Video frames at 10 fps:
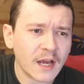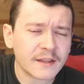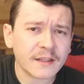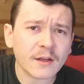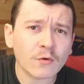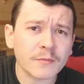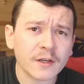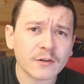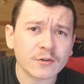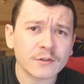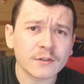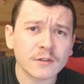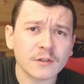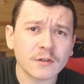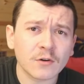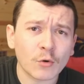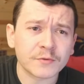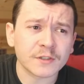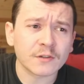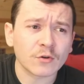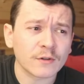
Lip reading: I think that would be a good option